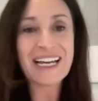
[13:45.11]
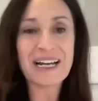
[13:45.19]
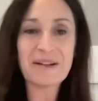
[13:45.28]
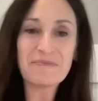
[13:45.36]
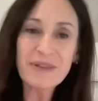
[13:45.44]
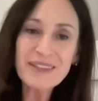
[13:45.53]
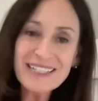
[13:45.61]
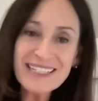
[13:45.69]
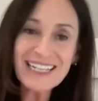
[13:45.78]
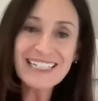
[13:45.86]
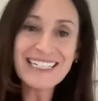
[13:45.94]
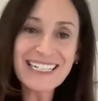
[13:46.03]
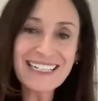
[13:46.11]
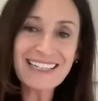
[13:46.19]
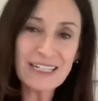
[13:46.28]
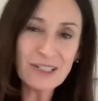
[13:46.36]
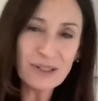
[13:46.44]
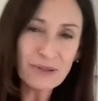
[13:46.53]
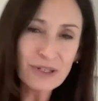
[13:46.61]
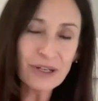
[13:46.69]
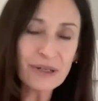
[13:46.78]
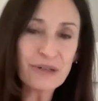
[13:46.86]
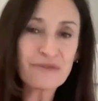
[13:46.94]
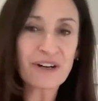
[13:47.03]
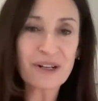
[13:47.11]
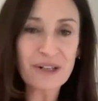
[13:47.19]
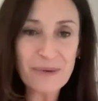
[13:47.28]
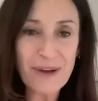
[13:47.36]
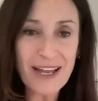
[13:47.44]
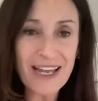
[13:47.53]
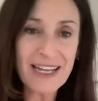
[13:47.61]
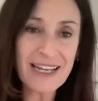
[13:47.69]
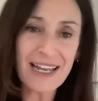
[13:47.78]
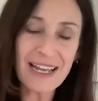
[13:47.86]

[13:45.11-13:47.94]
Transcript: Um, but this idea that you go far away